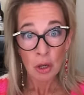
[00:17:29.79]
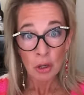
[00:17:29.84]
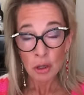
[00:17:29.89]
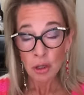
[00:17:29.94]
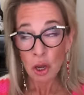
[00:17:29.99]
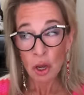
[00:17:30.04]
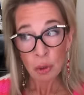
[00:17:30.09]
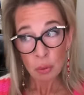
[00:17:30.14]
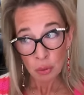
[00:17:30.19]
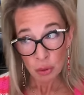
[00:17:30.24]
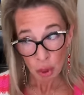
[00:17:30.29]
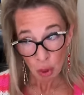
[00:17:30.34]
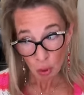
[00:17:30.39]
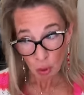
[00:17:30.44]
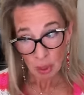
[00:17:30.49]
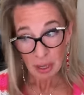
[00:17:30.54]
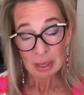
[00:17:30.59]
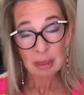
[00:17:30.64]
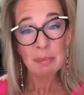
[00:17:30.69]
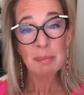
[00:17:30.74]
So
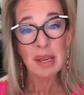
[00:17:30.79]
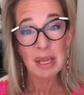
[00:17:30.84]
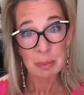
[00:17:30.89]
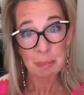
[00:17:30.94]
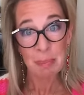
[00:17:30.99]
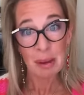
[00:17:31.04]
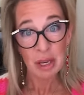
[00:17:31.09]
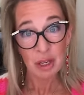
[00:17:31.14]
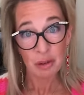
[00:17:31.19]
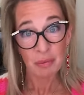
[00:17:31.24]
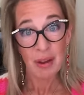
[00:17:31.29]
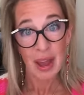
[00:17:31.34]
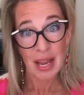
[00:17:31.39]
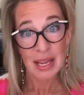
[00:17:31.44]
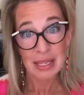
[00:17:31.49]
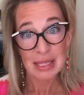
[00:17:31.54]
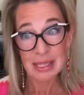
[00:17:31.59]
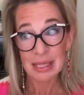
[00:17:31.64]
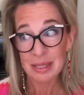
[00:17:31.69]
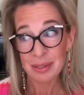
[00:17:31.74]
little Miss
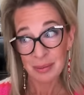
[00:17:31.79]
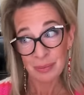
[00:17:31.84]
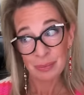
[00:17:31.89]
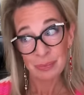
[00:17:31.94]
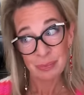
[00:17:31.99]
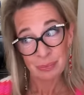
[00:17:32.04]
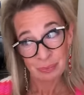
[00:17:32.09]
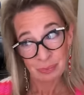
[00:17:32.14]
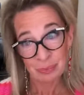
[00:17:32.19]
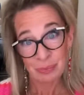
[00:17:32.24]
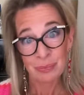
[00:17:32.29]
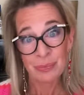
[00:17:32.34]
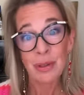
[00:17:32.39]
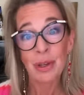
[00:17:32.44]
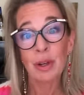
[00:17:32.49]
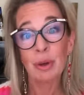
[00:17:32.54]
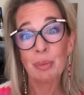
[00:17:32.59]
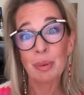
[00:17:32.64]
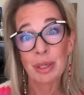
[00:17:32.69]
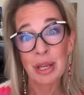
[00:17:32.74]
Bitchface,
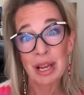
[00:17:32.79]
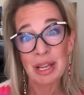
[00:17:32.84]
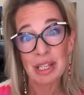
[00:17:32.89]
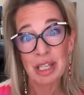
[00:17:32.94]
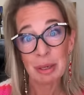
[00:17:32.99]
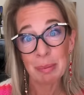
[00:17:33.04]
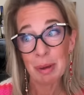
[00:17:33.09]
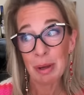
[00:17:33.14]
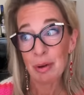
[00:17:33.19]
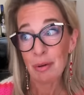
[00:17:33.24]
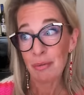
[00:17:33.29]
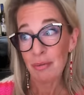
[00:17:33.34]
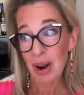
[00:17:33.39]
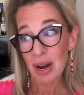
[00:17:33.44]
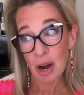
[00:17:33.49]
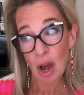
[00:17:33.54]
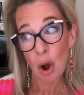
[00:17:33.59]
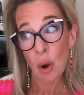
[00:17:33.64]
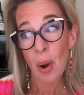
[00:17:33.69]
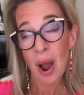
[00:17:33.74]
who pretends to be your
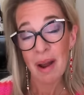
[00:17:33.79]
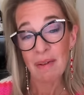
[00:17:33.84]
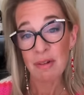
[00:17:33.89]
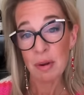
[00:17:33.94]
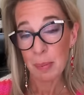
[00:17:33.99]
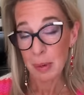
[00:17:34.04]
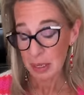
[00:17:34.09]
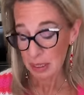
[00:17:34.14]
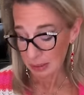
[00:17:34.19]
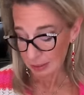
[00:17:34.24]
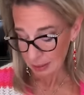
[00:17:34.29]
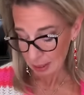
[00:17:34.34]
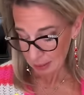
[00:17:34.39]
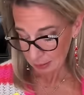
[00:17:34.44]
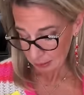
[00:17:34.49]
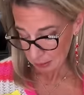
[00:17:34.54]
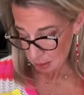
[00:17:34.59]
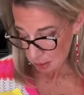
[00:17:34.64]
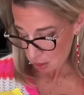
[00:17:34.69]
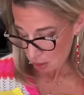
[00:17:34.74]
friend. Oh, everybody
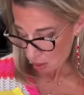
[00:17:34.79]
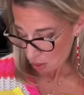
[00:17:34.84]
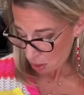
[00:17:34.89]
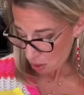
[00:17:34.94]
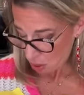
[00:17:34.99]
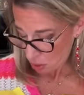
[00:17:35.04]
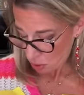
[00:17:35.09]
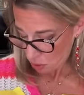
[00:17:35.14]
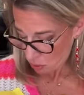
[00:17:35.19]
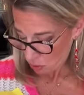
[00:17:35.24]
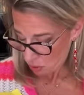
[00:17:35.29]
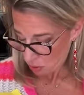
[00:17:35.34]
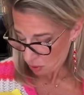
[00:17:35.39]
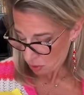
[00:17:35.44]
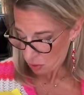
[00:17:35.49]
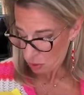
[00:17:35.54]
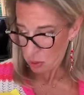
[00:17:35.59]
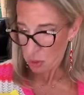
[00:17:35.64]
says, oh,